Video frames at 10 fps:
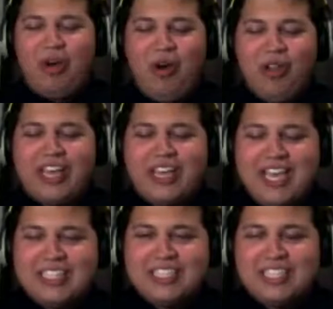like
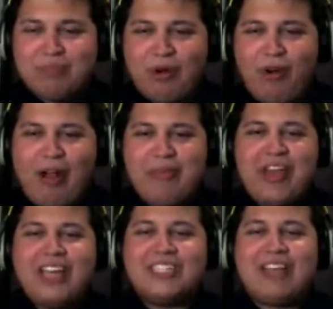Izzy's program thing,
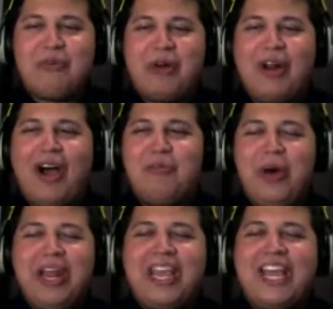I just have to wonder on
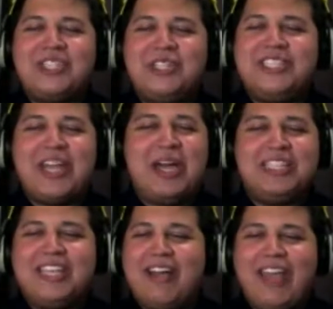what occasion is he
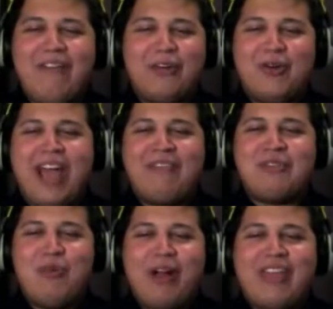ever going to have
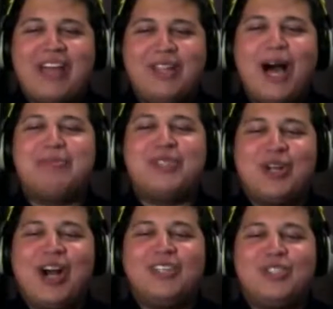to wear that lobster
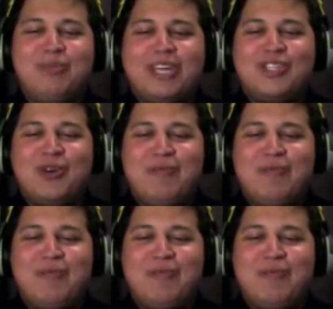costume that showed